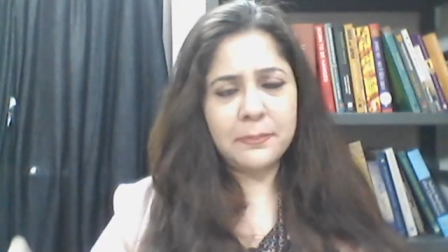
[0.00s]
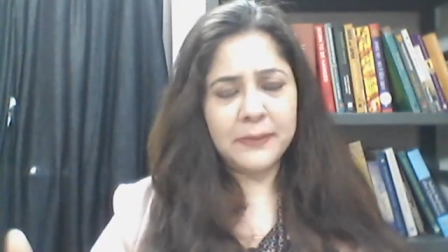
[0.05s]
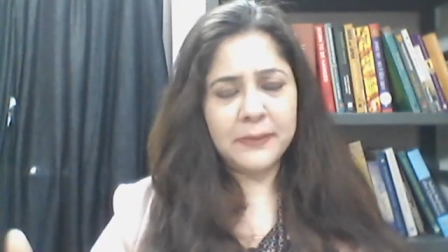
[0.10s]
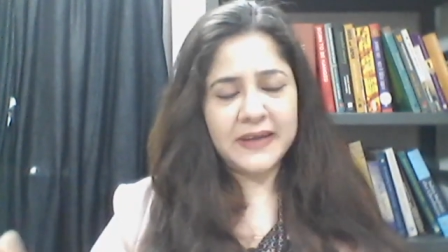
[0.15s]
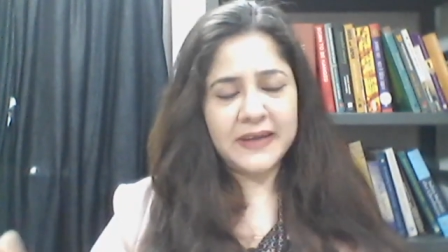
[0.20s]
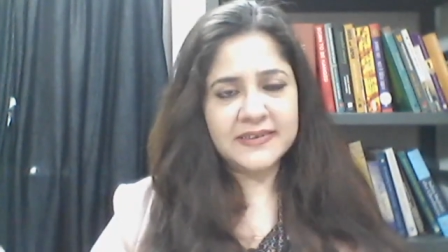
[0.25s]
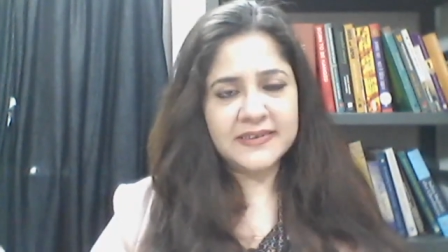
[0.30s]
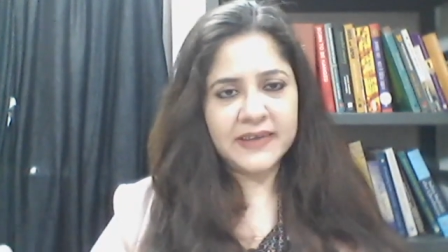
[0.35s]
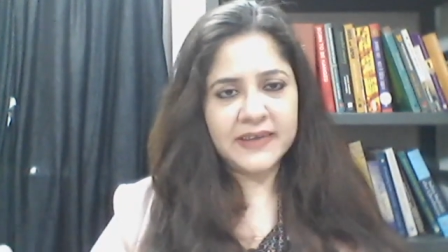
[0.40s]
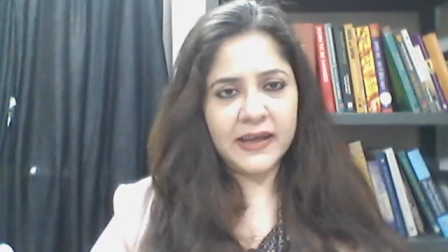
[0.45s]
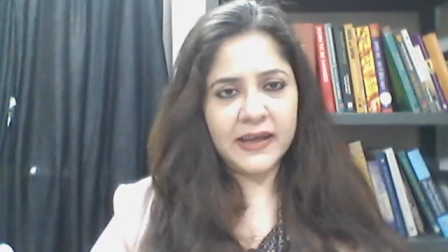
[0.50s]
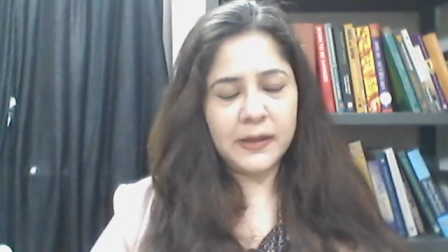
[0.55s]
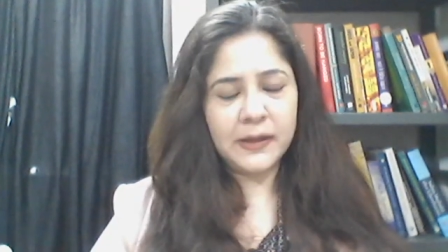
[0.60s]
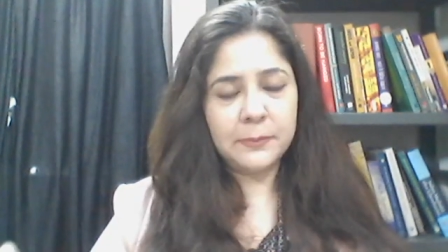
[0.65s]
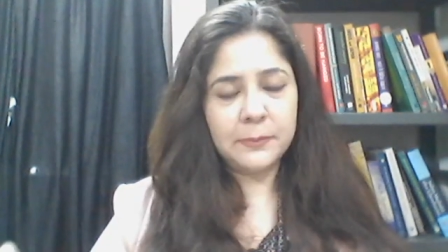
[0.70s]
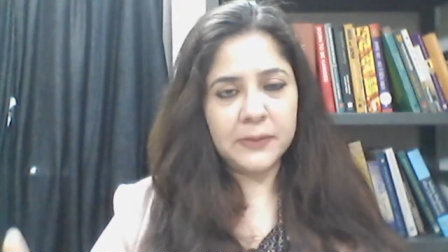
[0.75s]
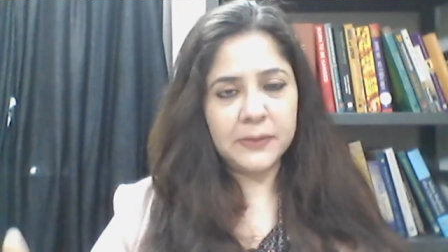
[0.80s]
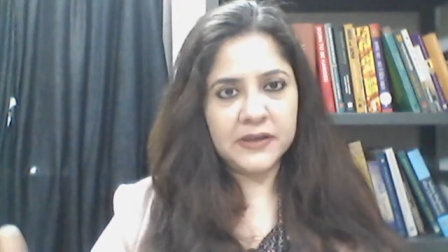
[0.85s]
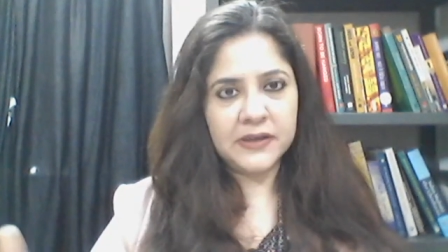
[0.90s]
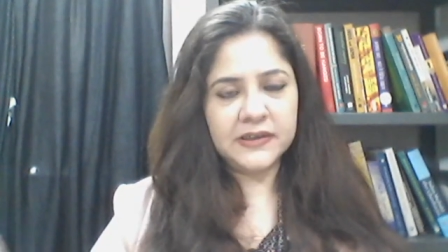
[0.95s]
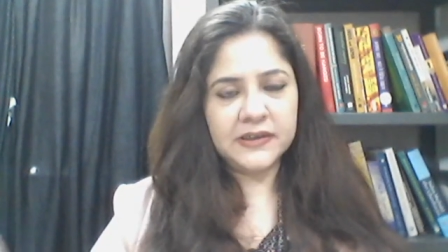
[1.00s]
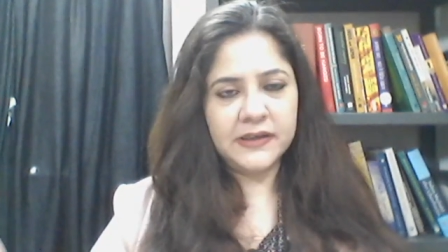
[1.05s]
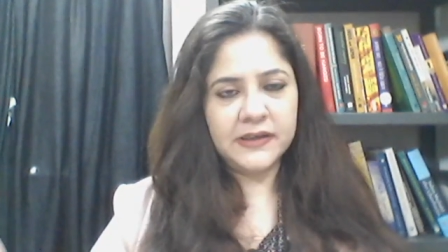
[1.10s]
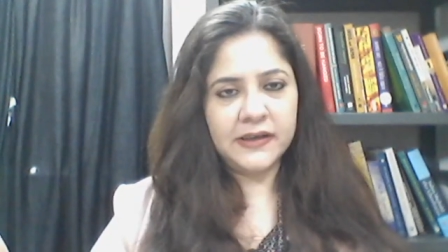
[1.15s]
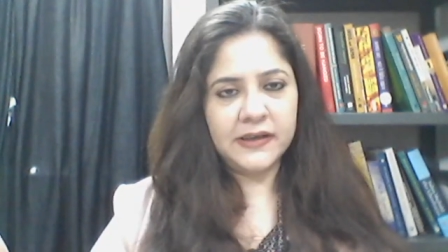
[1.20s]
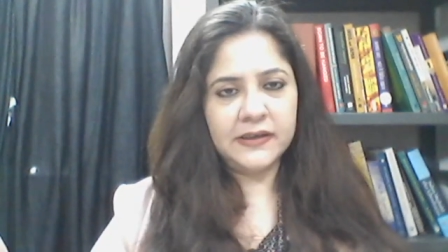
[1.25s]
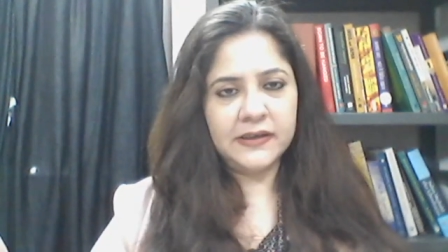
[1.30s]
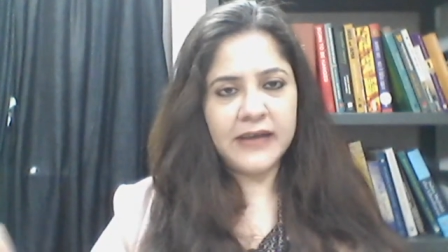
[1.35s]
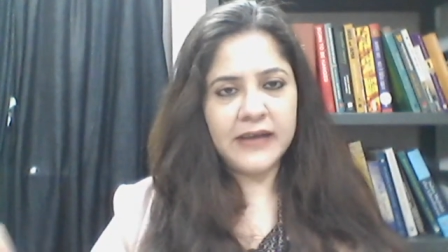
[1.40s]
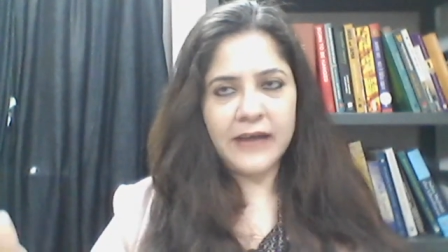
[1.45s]
pressing,
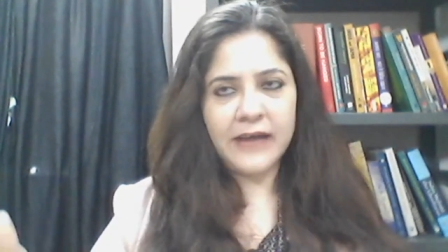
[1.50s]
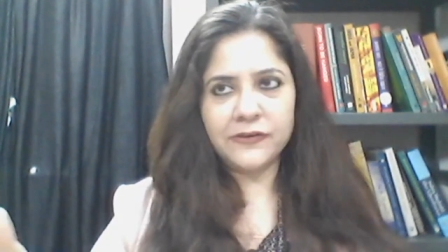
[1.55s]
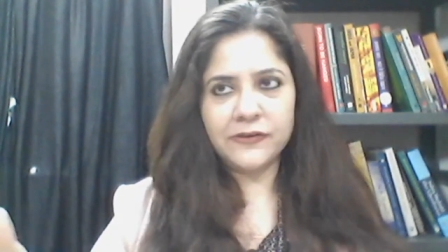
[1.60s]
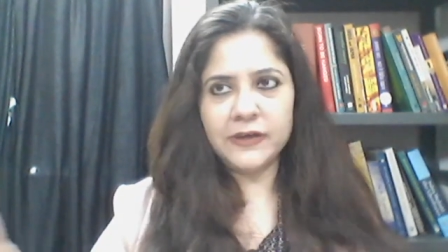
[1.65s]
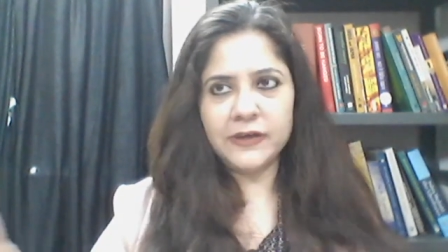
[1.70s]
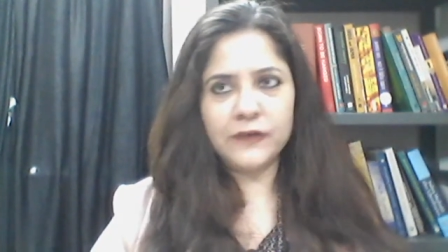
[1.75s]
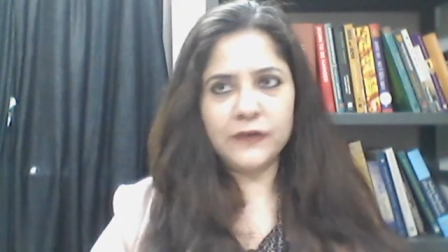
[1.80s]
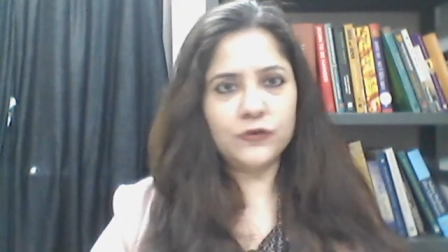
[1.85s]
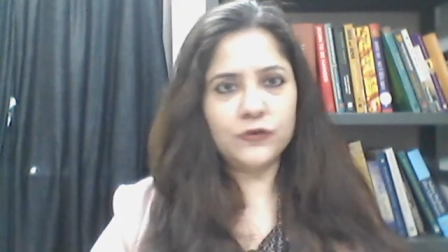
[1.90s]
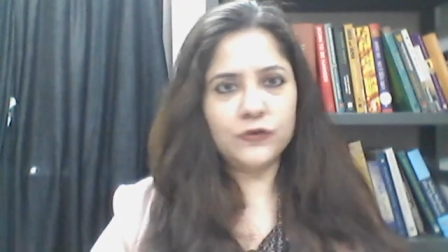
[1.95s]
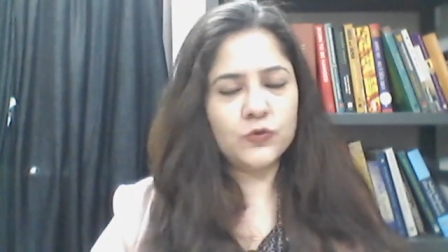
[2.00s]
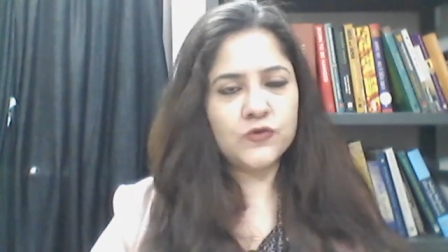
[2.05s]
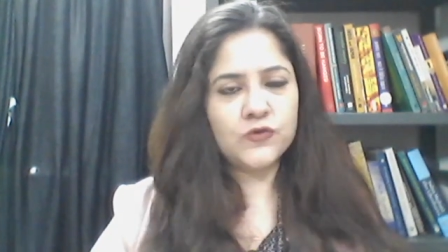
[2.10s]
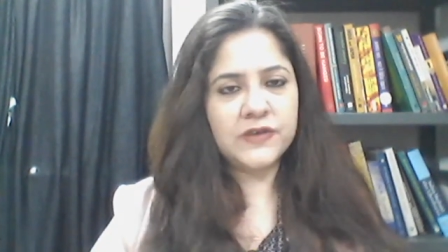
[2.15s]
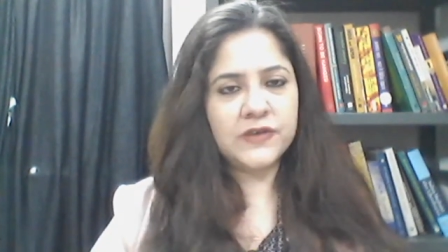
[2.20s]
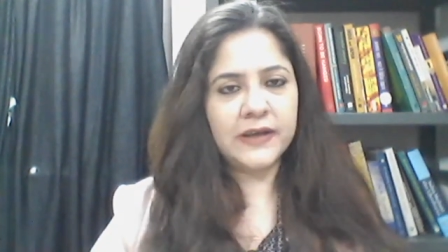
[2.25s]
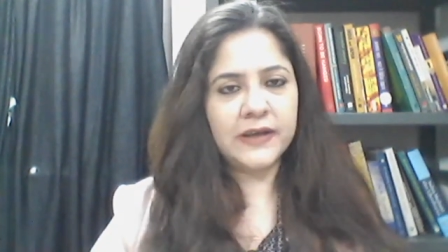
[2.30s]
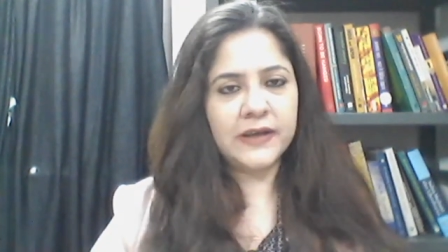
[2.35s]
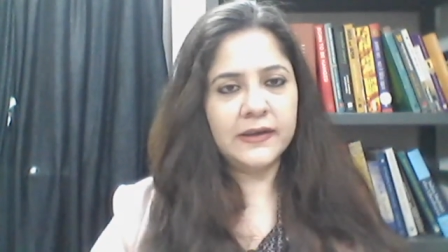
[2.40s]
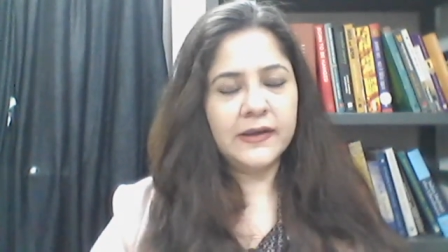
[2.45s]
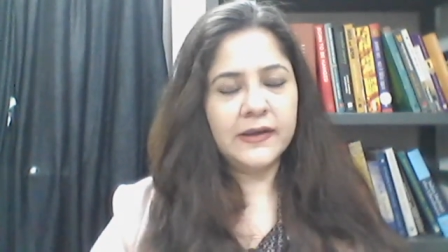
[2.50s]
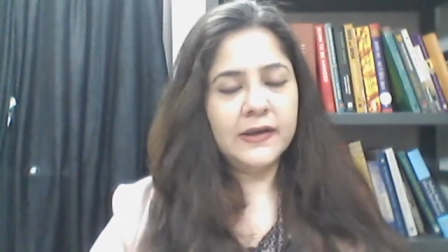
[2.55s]
pertinent national issues that